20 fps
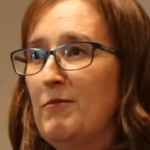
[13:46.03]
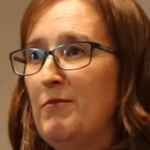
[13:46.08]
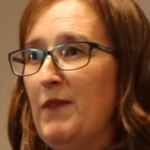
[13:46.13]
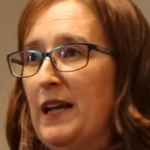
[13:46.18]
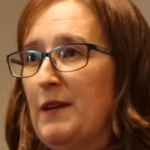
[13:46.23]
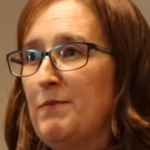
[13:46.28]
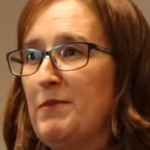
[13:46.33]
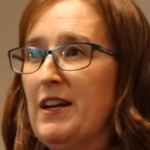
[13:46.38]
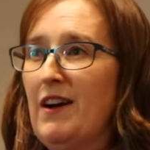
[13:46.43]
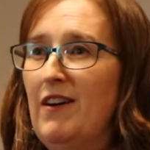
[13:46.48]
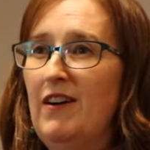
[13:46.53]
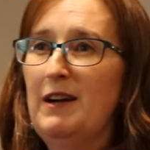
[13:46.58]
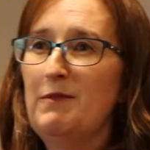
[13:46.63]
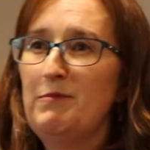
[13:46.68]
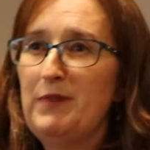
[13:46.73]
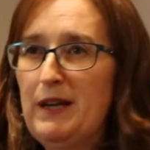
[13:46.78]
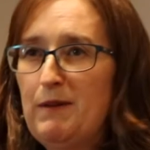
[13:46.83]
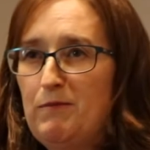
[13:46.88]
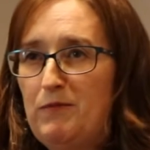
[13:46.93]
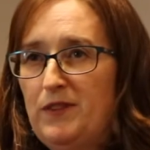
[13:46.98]
maybe
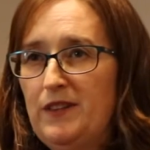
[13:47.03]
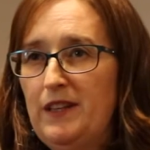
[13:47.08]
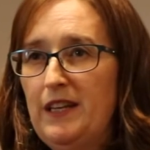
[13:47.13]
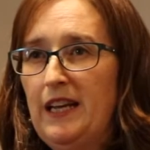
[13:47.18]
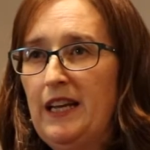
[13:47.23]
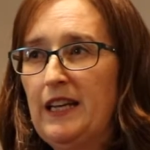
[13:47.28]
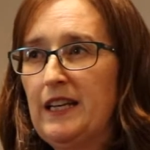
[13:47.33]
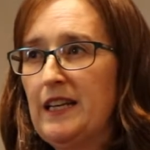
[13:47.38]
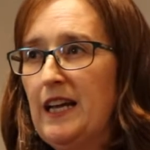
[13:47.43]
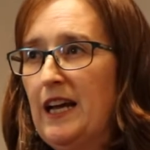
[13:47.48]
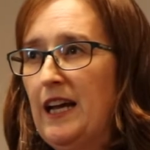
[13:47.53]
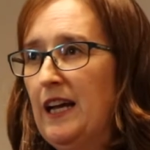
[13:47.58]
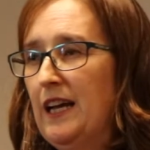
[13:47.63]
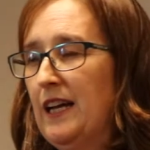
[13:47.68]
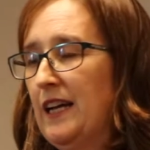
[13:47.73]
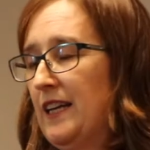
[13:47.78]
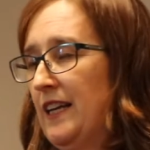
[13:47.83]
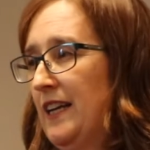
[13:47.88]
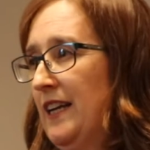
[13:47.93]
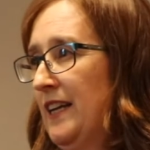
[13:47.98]
I'd be up
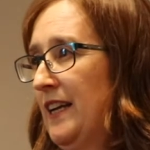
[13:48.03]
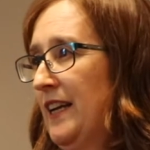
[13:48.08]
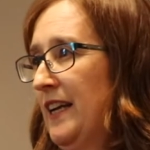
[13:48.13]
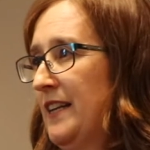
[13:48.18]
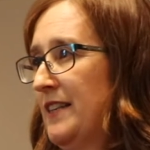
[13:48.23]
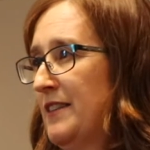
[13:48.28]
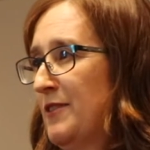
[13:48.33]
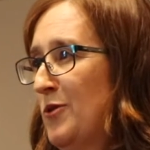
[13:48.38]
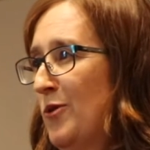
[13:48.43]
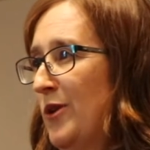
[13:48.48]
in